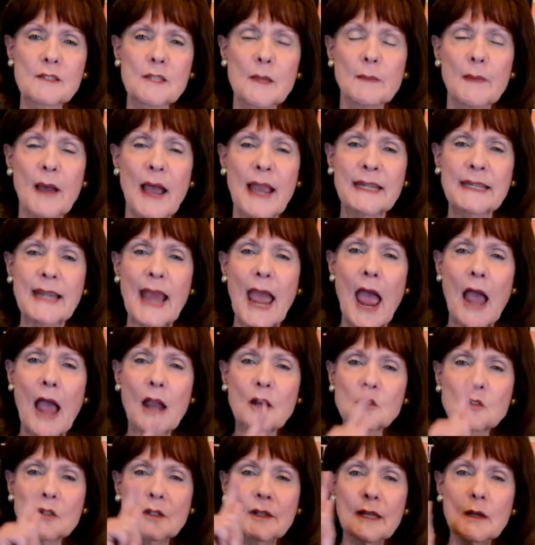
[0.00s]
The mind
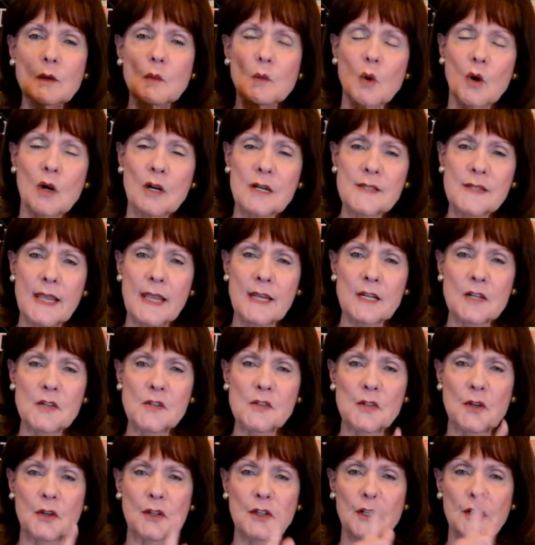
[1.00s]
actually works in a
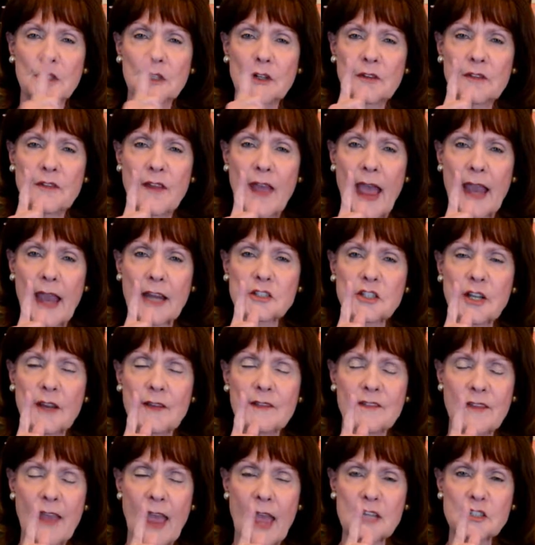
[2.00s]
circular
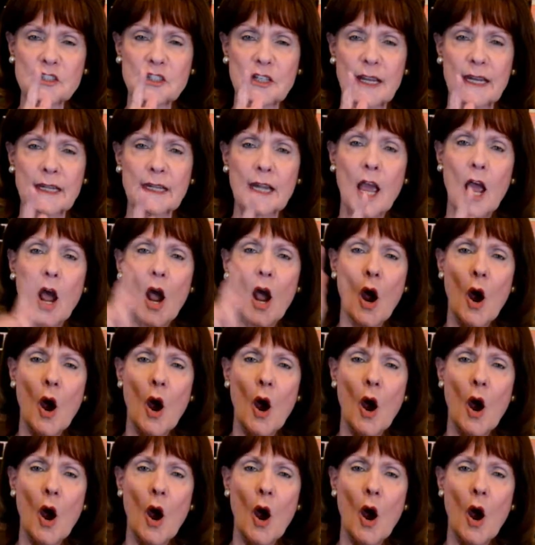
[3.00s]
fashion